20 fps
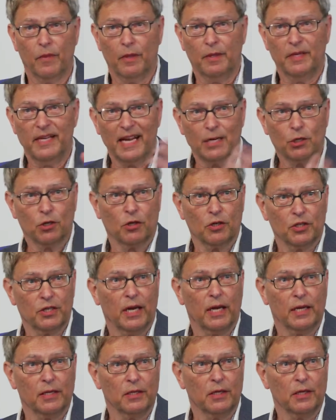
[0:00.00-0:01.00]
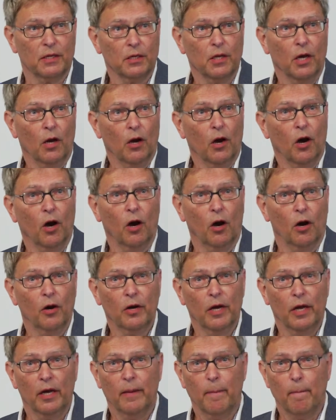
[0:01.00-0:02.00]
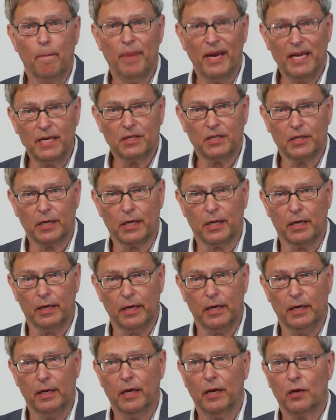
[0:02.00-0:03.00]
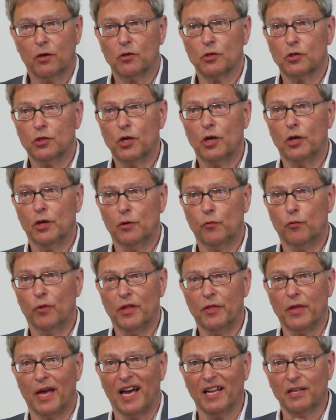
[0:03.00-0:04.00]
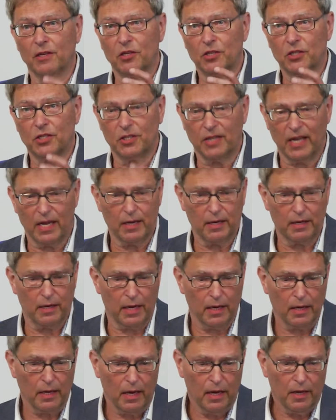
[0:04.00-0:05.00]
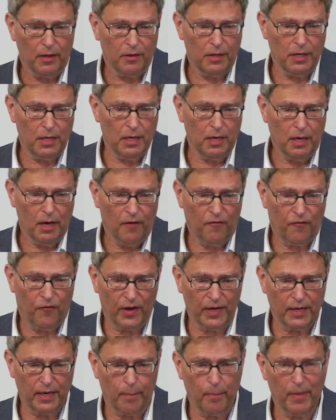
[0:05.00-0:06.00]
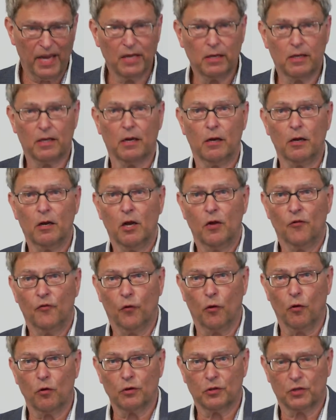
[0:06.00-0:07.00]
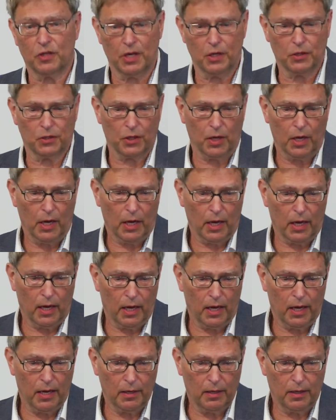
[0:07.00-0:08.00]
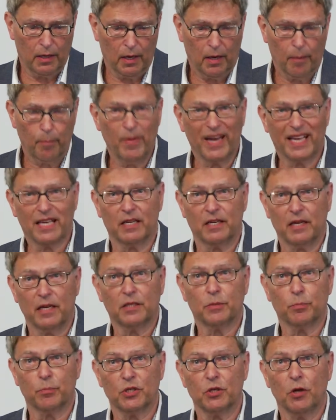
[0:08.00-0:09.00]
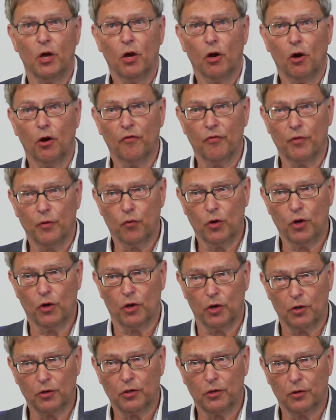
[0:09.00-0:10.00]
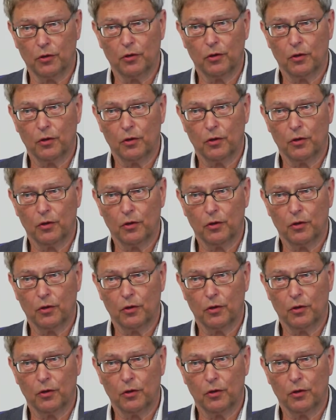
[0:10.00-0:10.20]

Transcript: Natural sciences are basically concerned with understanding the fundamental forces and mechanisms of the world,